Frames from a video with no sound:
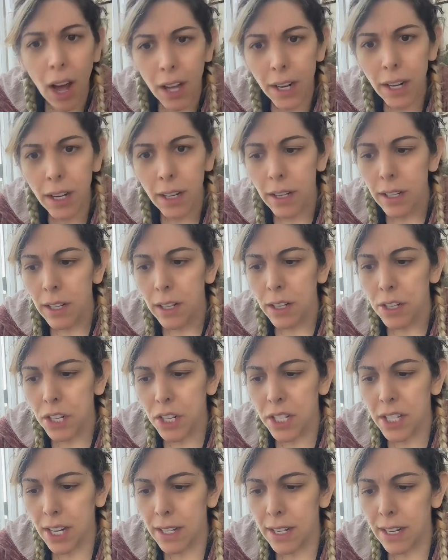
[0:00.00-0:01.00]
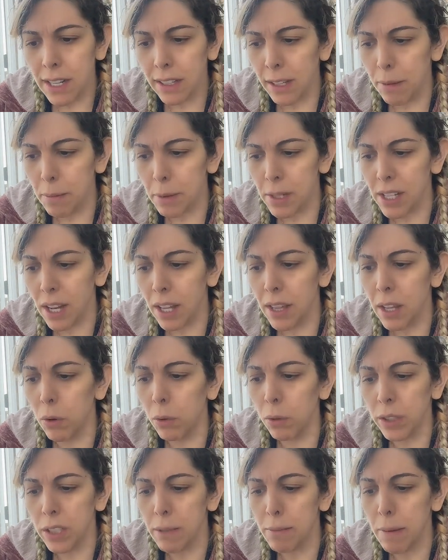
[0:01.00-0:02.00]
Maud, she said, kneeling
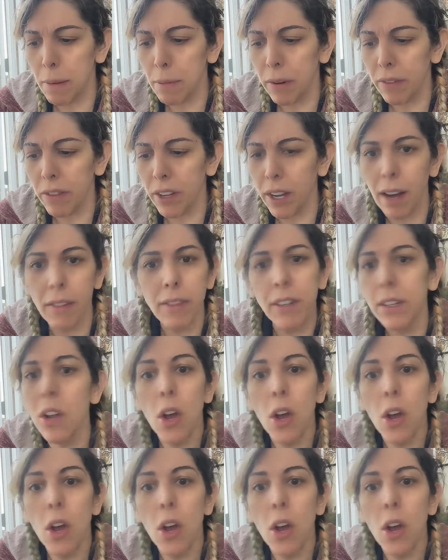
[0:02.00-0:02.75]
beside the oldest member of the